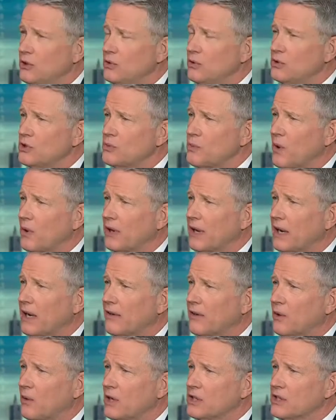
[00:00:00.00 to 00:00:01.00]
you spoke out on
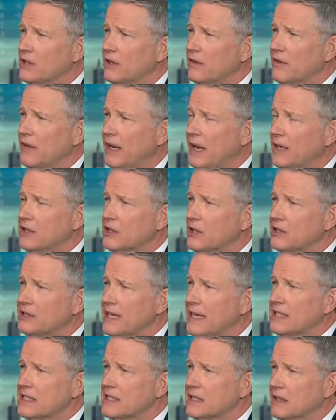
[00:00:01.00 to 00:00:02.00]
the question of the national
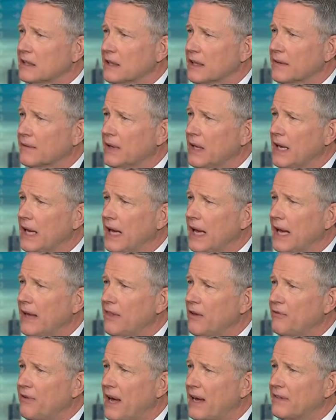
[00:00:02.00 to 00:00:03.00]
debt ceiling
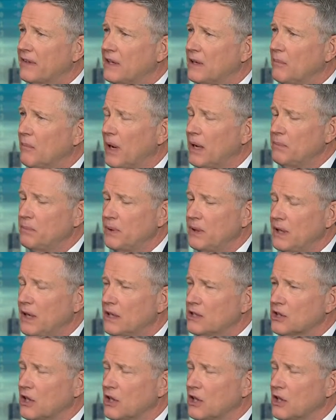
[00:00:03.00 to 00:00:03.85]
and the fact that it might be